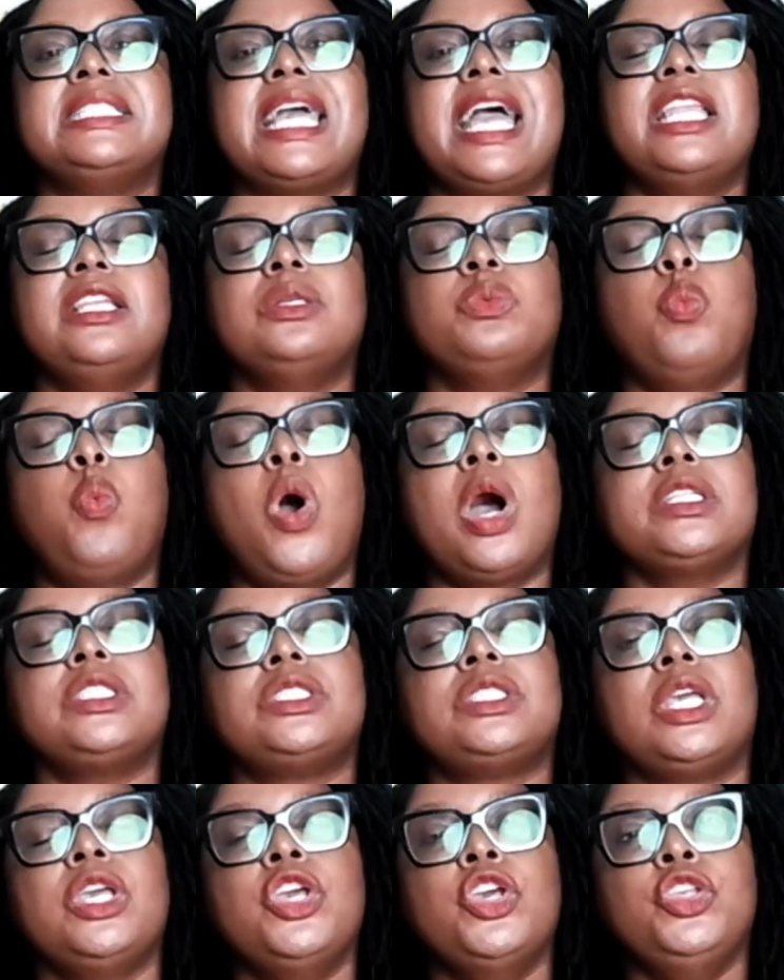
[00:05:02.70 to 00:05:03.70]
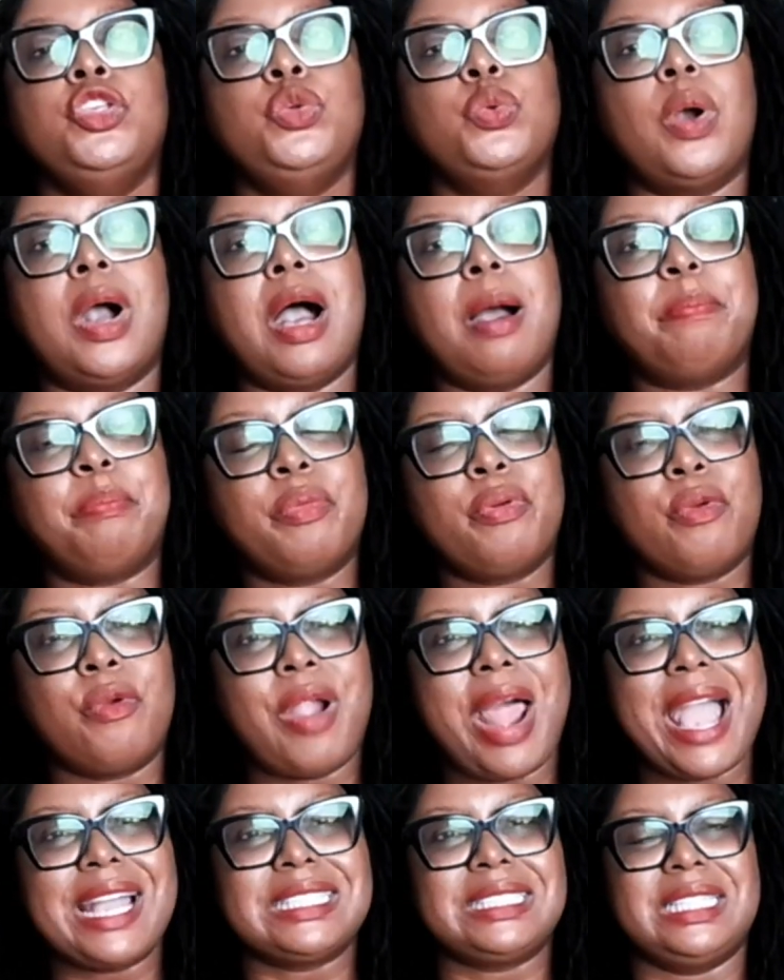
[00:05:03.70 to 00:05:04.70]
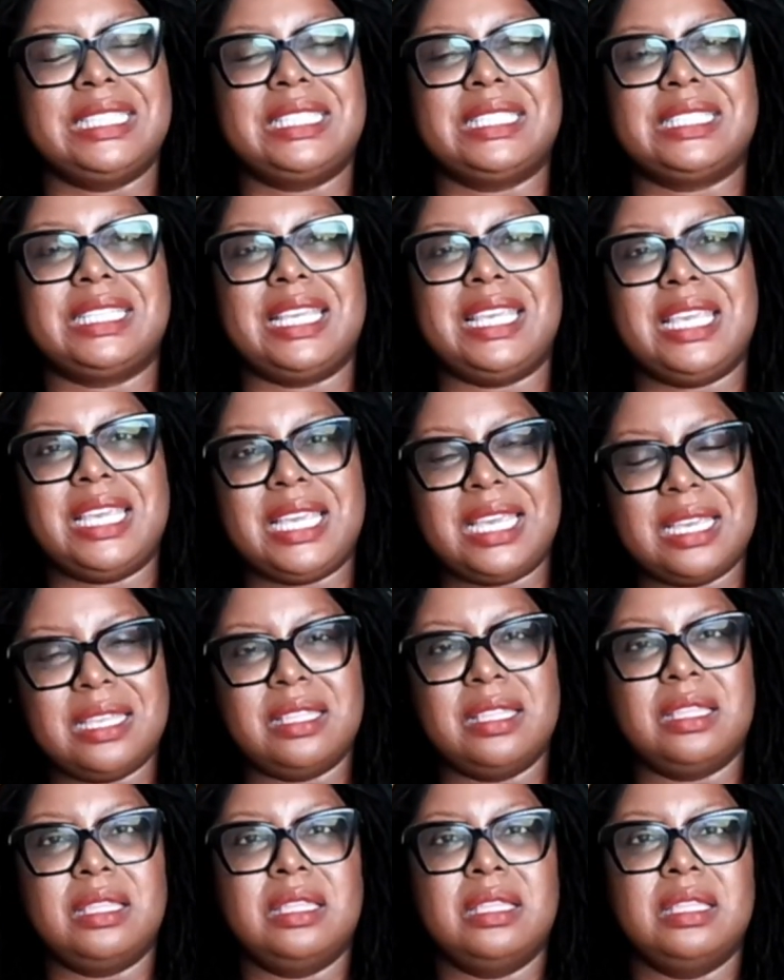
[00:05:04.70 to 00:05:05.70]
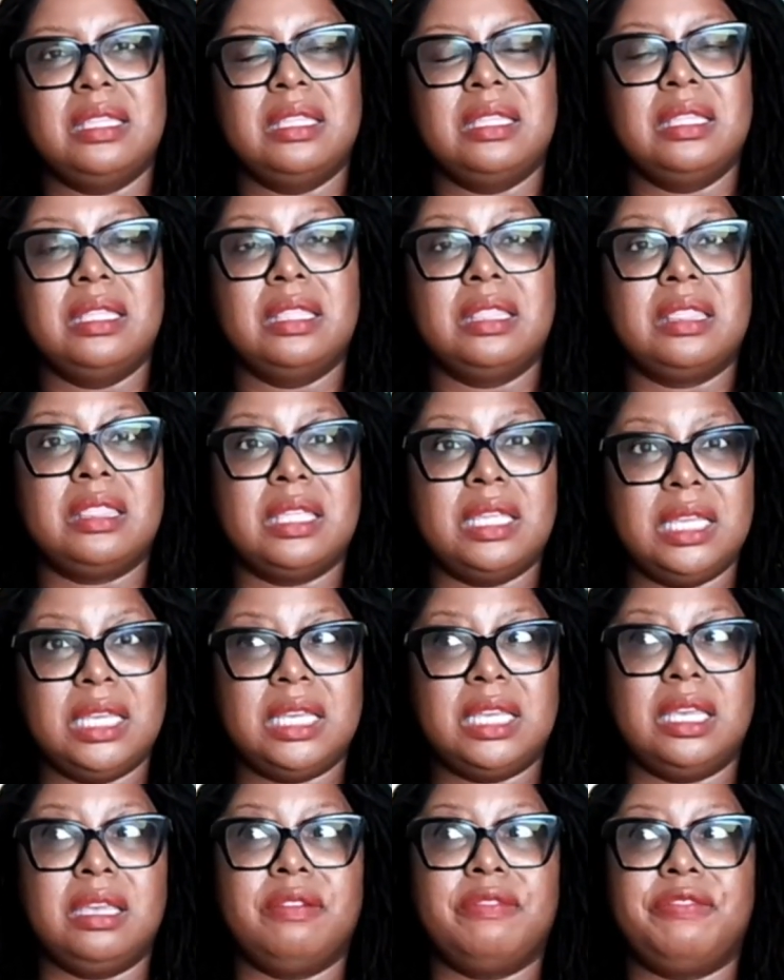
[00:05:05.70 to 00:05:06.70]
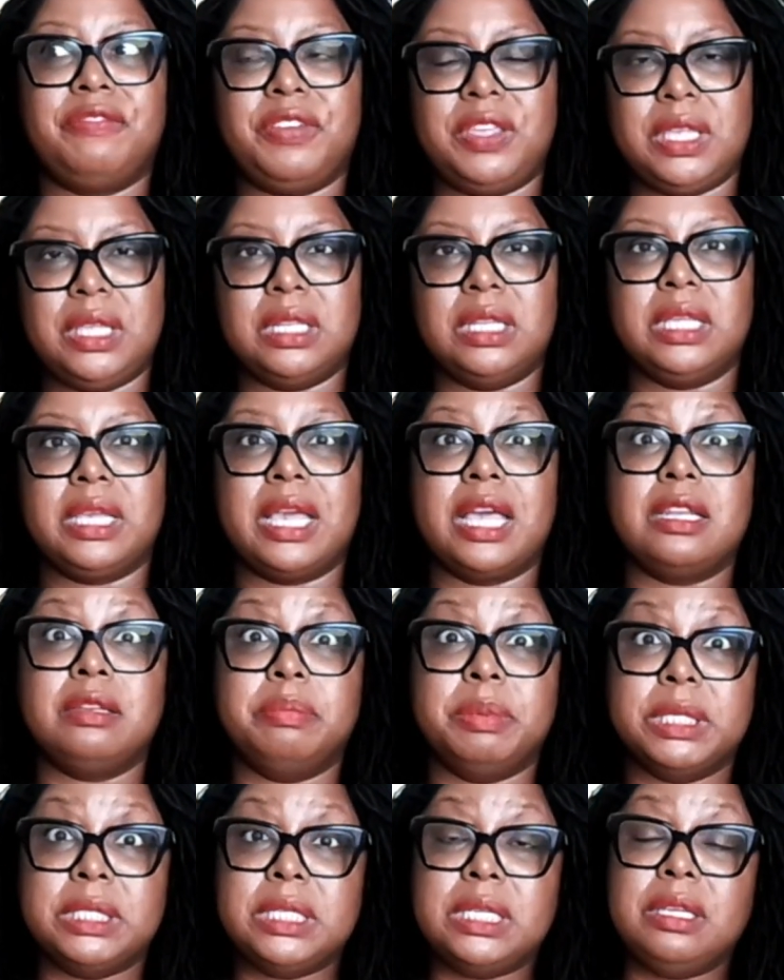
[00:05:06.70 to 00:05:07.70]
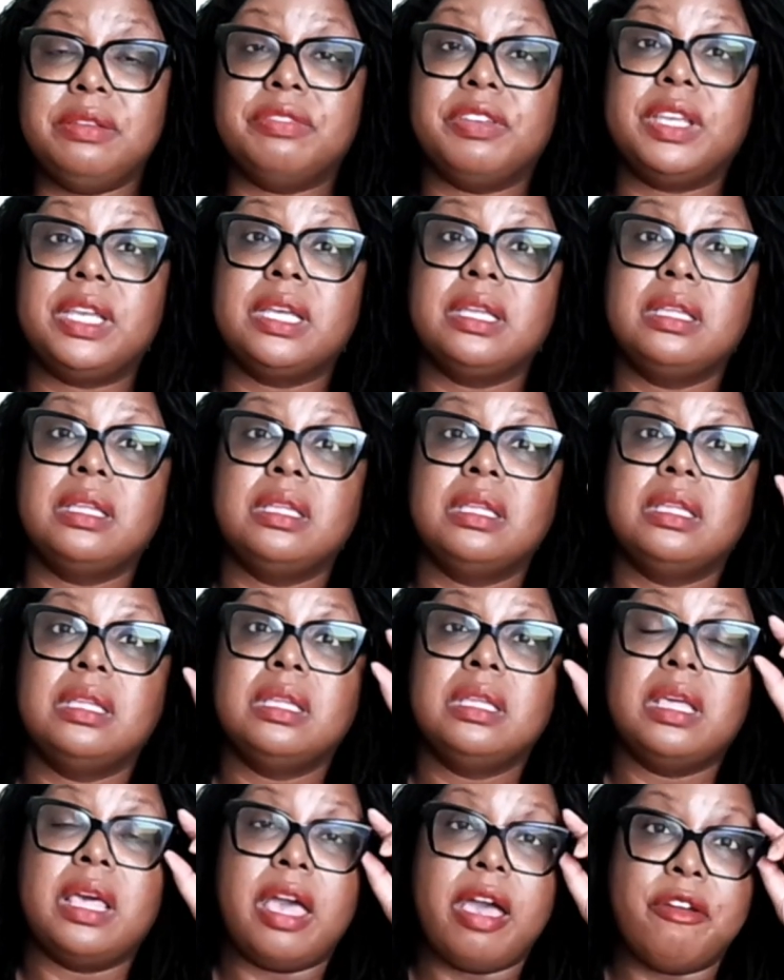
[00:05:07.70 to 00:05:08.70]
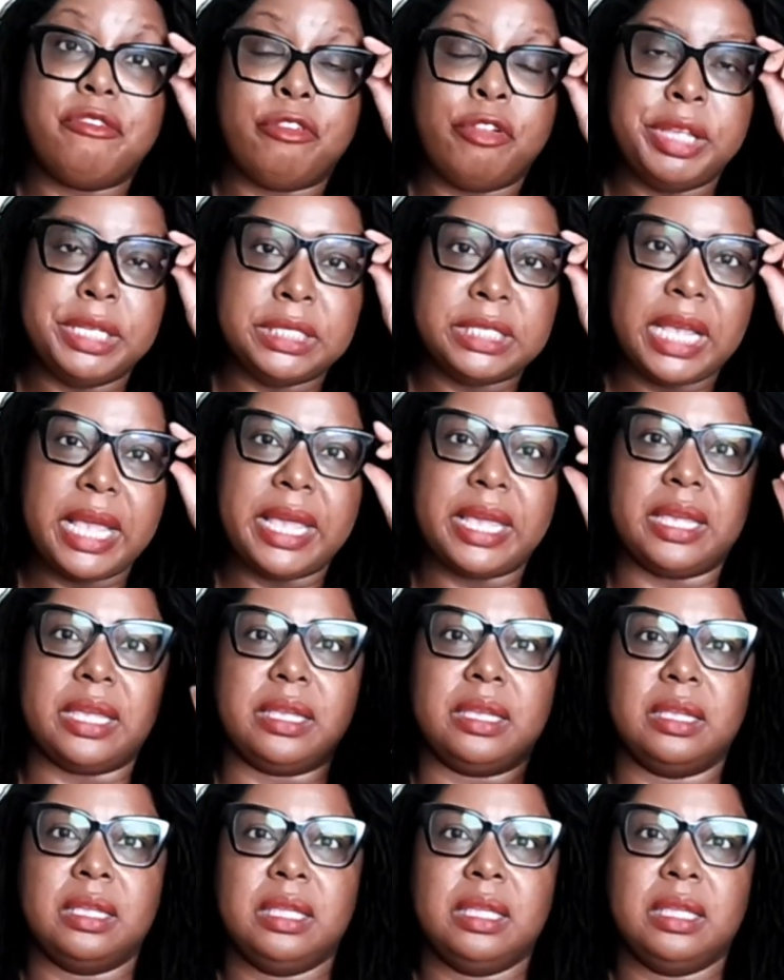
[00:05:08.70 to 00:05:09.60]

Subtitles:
and what you are practicing, thinking, feeling, and believing every day.